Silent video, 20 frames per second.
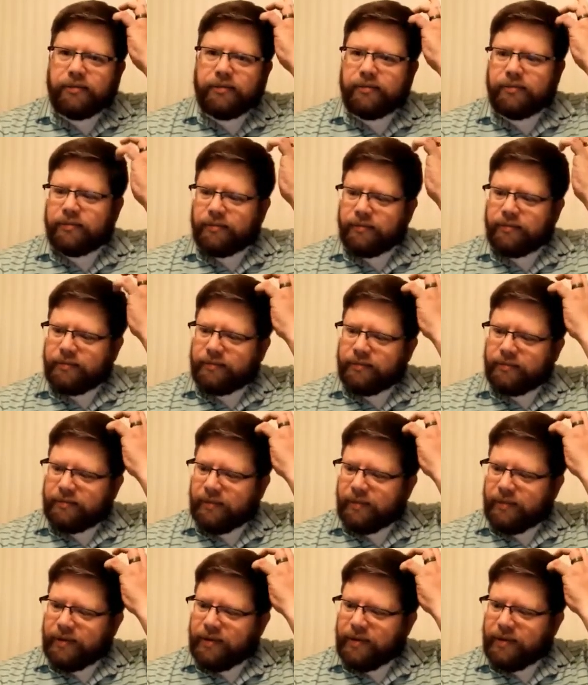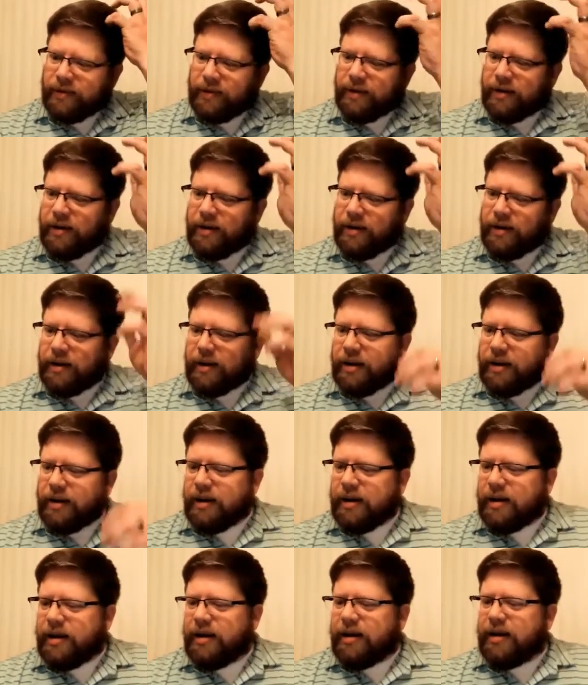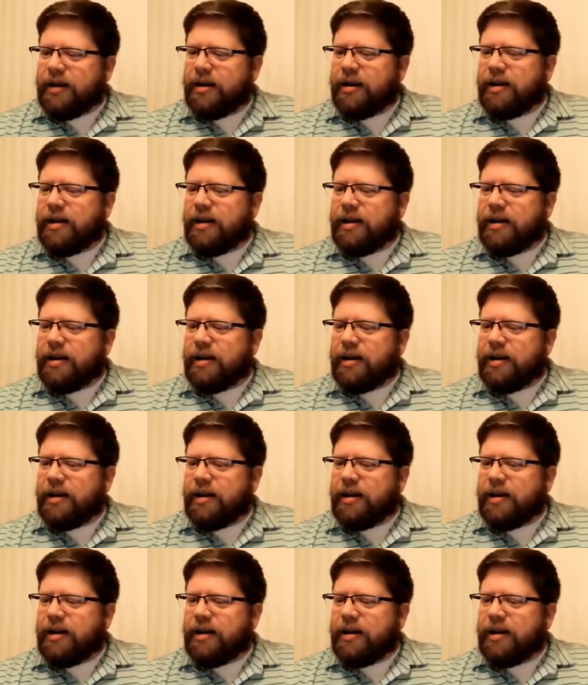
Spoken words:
(no one is talking)